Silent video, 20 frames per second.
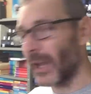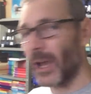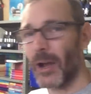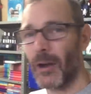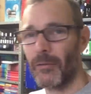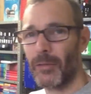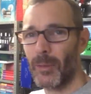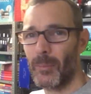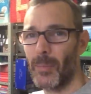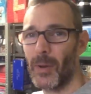out
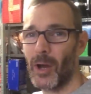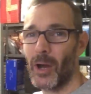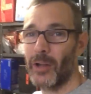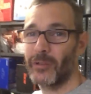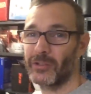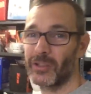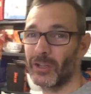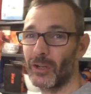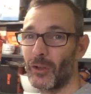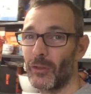of the
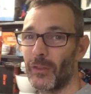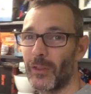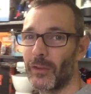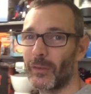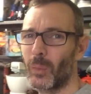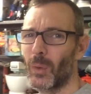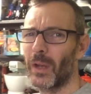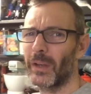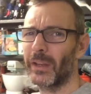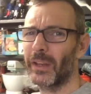margin on
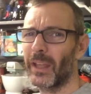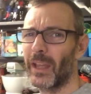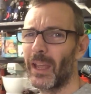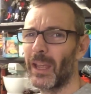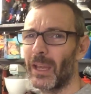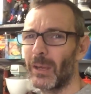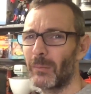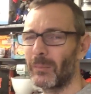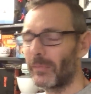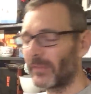this one
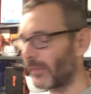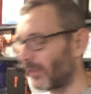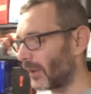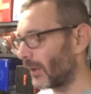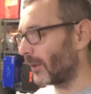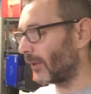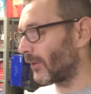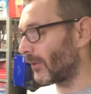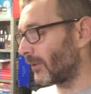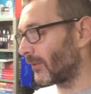game,
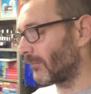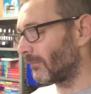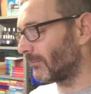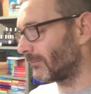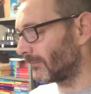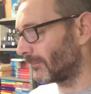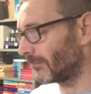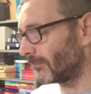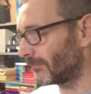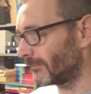so
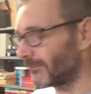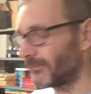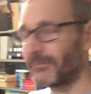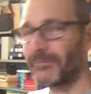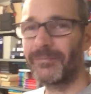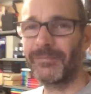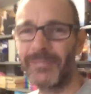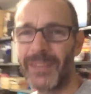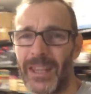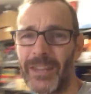
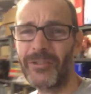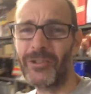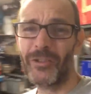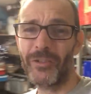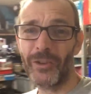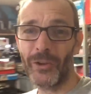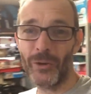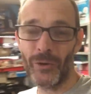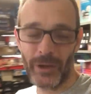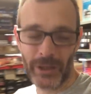it's
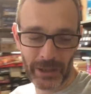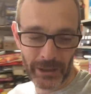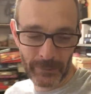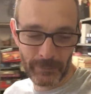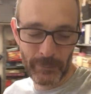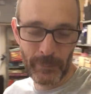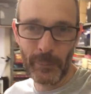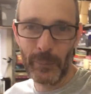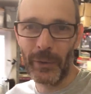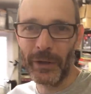just annoying,
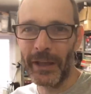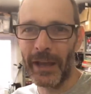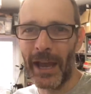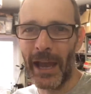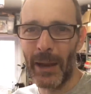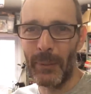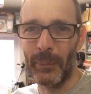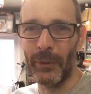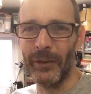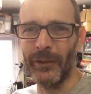but it
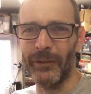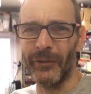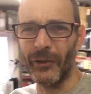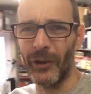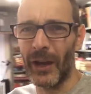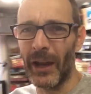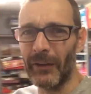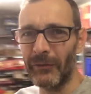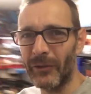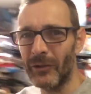happens.
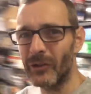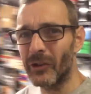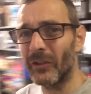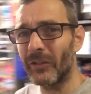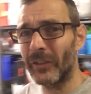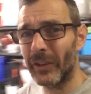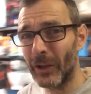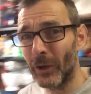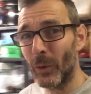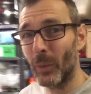You have to
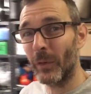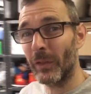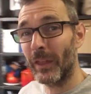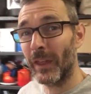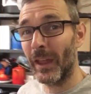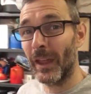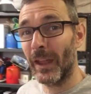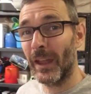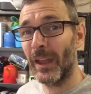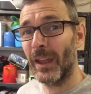just deal with
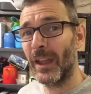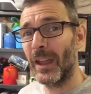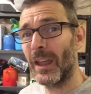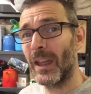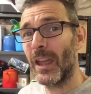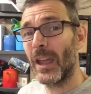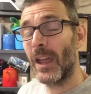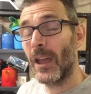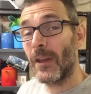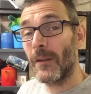it,
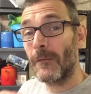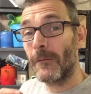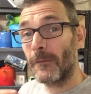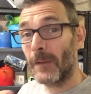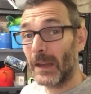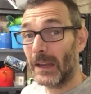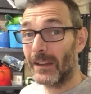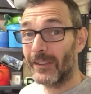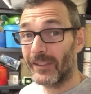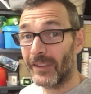
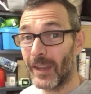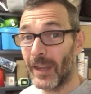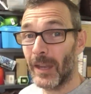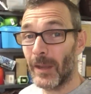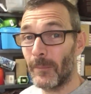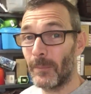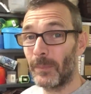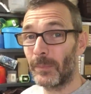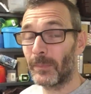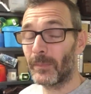fix
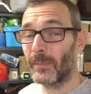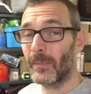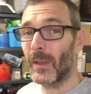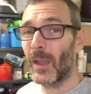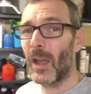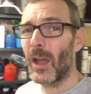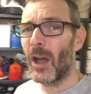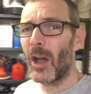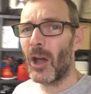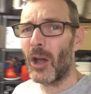it.
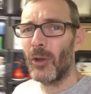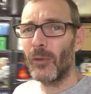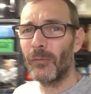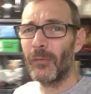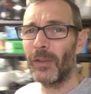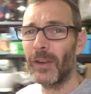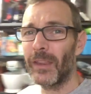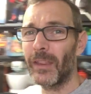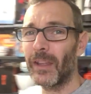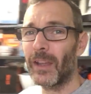
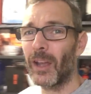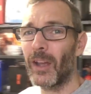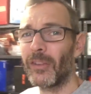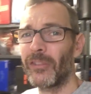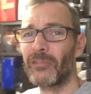Hopefully the